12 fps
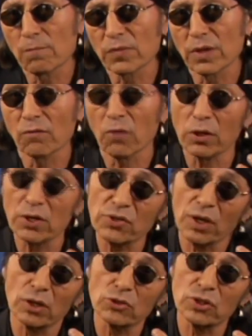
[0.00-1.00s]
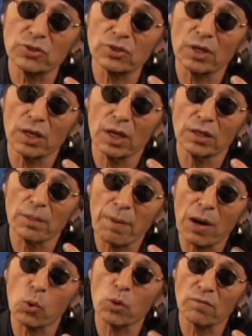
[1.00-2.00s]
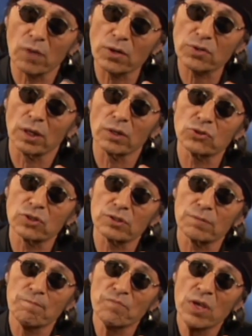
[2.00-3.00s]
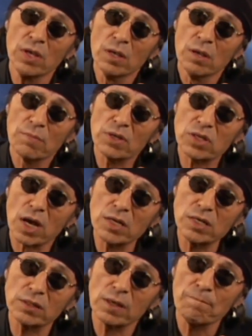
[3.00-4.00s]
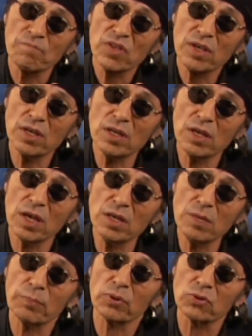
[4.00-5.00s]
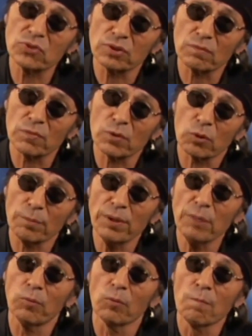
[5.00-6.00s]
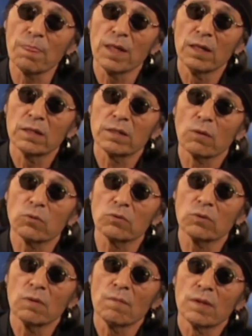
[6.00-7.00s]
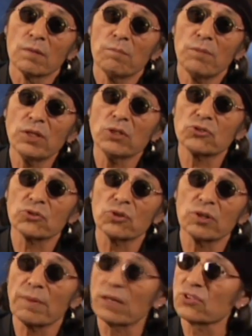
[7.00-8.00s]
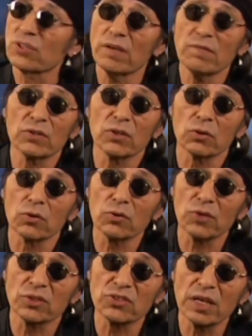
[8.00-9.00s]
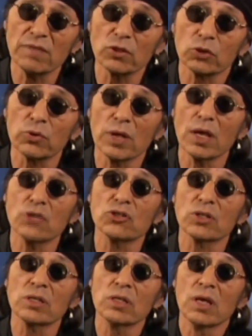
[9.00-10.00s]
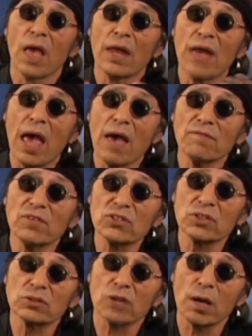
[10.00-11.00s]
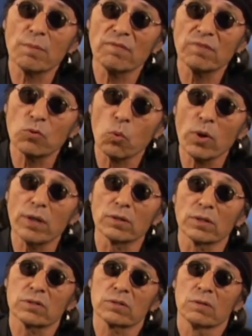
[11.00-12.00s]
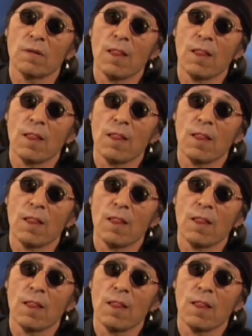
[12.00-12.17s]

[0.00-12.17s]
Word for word: of our intelligence and the power of our intelligence. Because I think that any, any person or people that would be concerned about saving the earth and saving creation and have this type of an awareness,